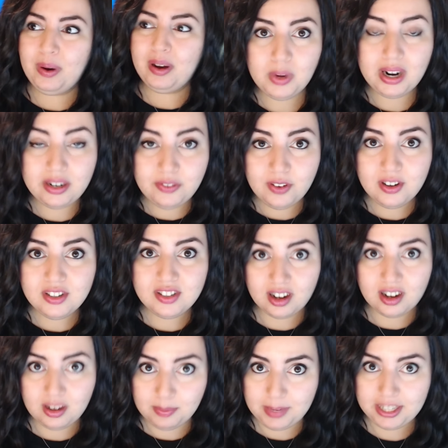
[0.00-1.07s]
when I first
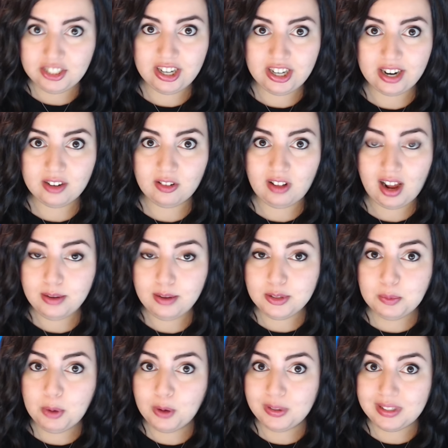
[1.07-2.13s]
started my channel, I
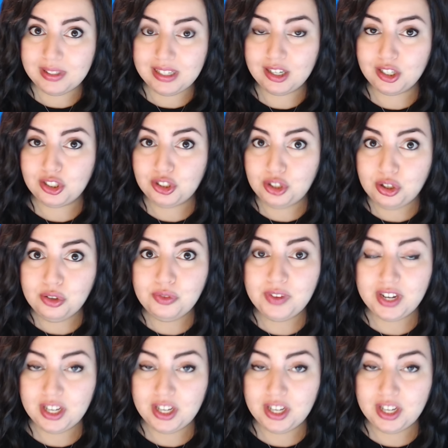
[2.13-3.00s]
was posting 2